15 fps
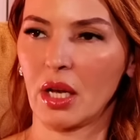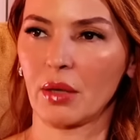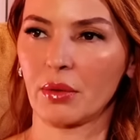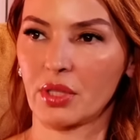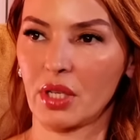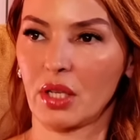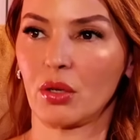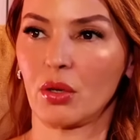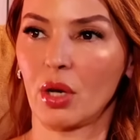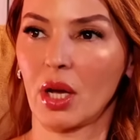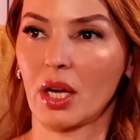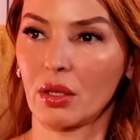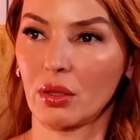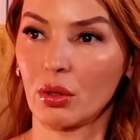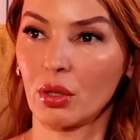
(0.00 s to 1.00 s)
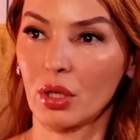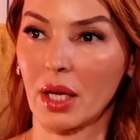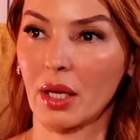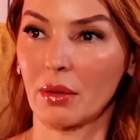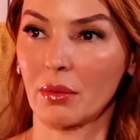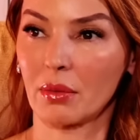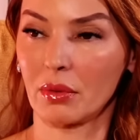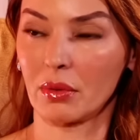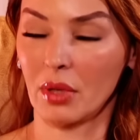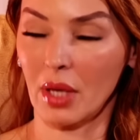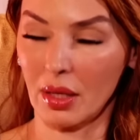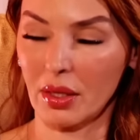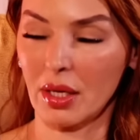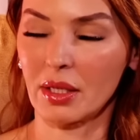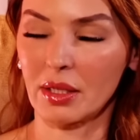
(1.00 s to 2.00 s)
I was like, you got to look at
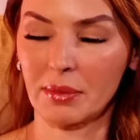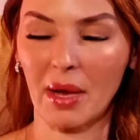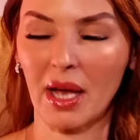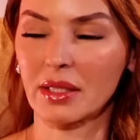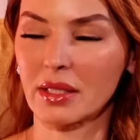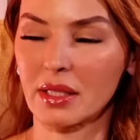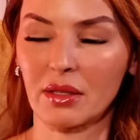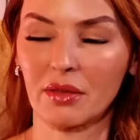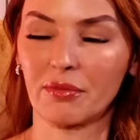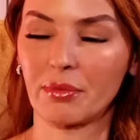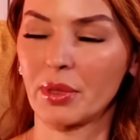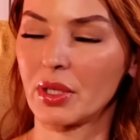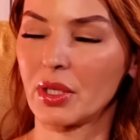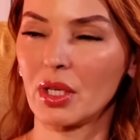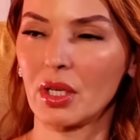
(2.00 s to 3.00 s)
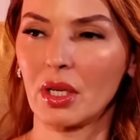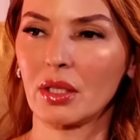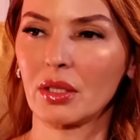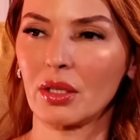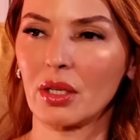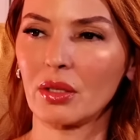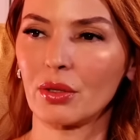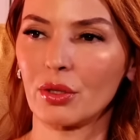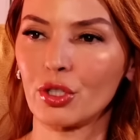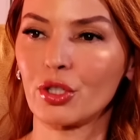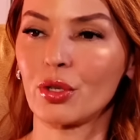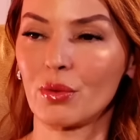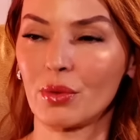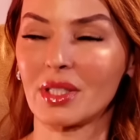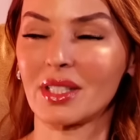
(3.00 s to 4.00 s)
things positive, but
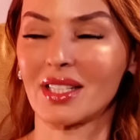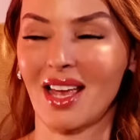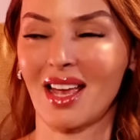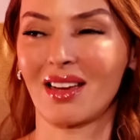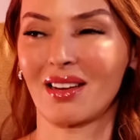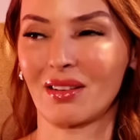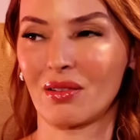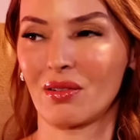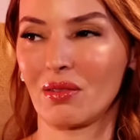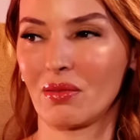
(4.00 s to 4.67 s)
she was scared.